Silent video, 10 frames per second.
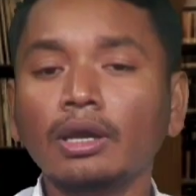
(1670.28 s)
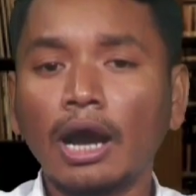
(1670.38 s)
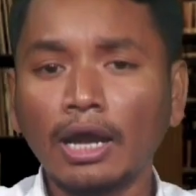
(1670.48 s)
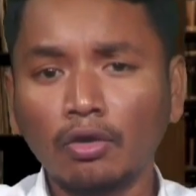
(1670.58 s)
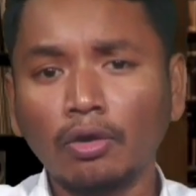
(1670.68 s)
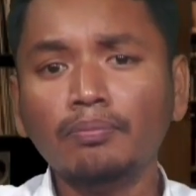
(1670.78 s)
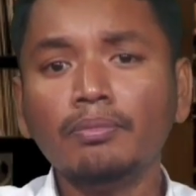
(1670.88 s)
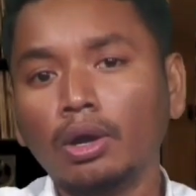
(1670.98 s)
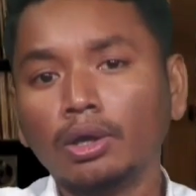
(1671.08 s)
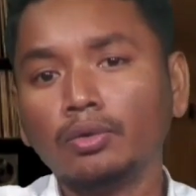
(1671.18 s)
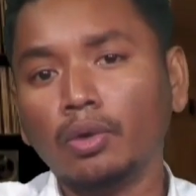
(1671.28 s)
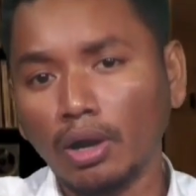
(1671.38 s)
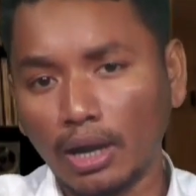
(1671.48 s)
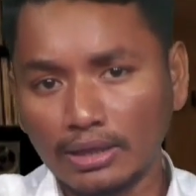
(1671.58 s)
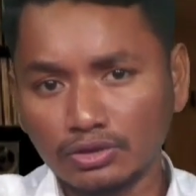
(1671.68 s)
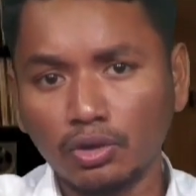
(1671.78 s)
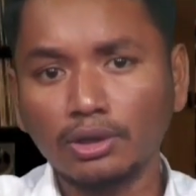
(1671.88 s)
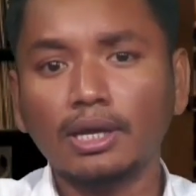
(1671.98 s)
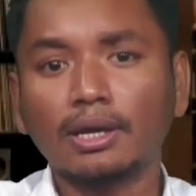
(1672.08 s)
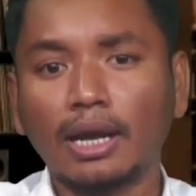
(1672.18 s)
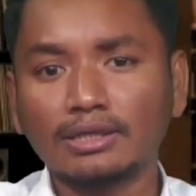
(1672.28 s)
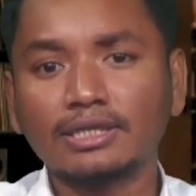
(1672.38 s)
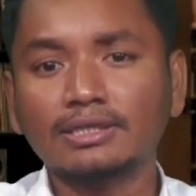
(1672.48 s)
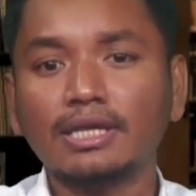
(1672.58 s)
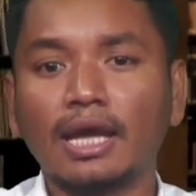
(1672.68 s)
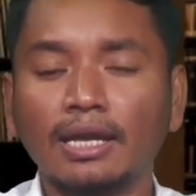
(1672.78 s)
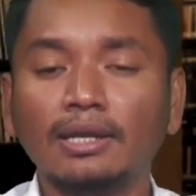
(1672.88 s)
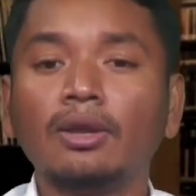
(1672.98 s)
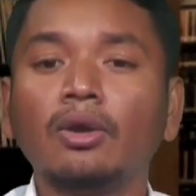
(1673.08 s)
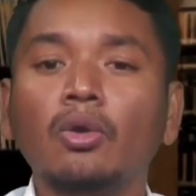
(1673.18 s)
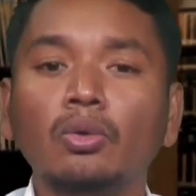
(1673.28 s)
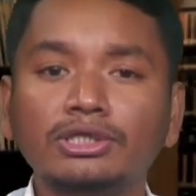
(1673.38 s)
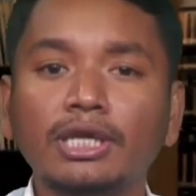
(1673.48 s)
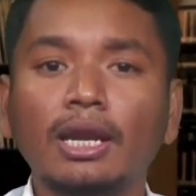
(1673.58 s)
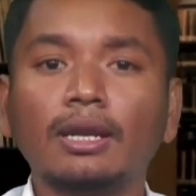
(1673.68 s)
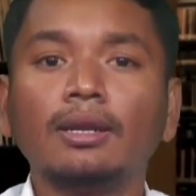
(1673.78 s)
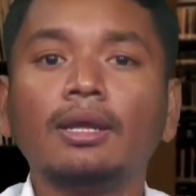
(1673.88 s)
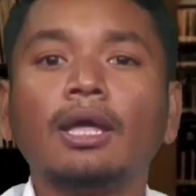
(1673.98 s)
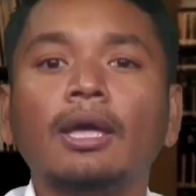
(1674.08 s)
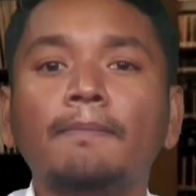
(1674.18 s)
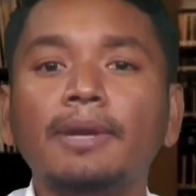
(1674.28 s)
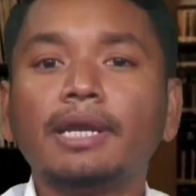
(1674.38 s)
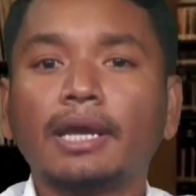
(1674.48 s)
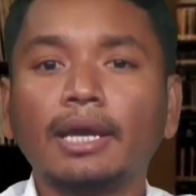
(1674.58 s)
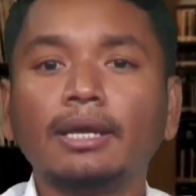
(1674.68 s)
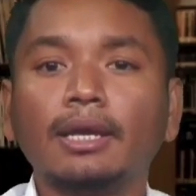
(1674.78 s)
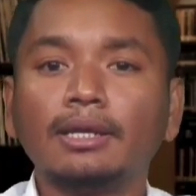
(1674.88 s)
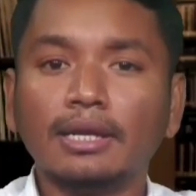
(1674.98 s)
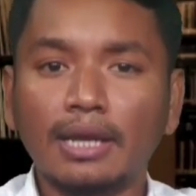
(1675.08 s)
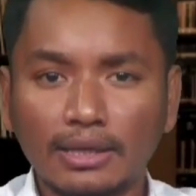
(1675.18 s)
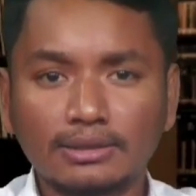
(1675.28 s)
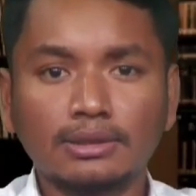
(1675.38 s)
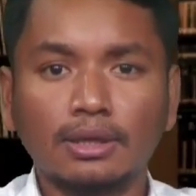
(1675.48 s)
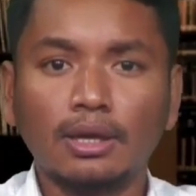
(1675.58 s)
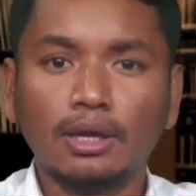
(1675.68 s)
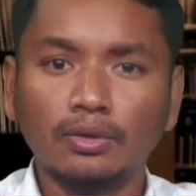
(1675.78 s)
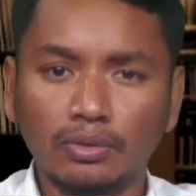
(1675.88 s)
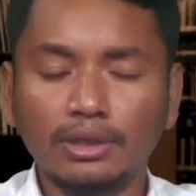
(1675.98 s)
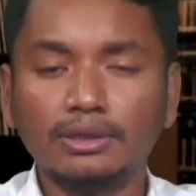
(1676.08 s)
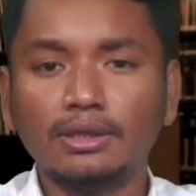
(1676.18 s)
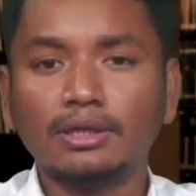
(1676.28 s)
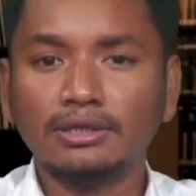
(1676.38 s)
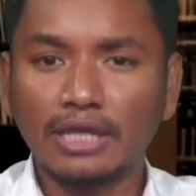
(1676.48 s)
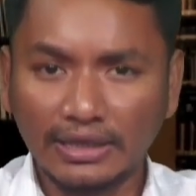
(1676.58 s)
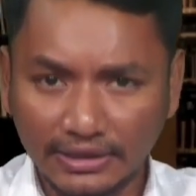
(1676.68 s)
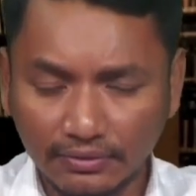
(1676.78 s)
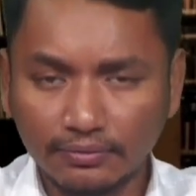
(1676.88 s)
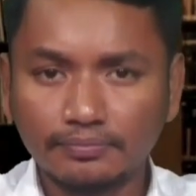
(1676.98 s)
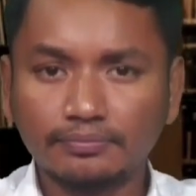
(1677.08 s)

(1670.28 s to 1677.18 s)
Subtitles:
I hope you all enjoyed the classes and we shall meet again in the next unit. Thank you.